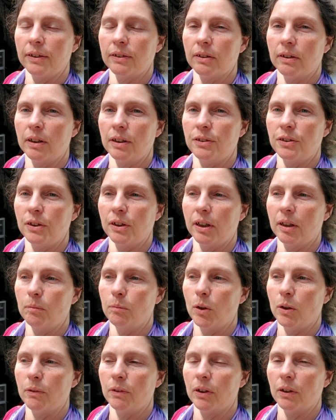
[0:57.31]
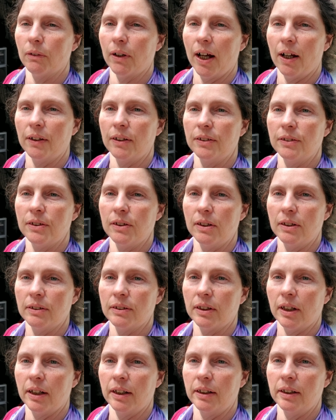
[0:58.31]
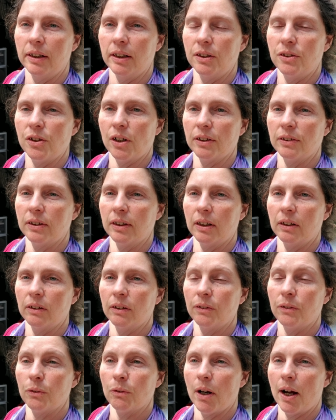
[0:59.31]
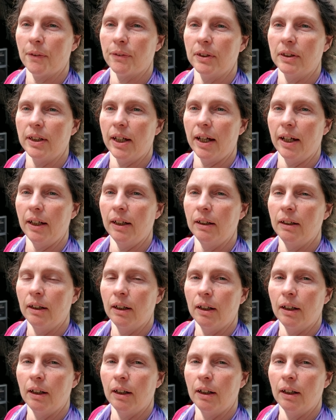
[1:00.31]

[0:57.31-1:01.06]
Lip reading: so that you can move it around into the sun and adjust it throughout the day.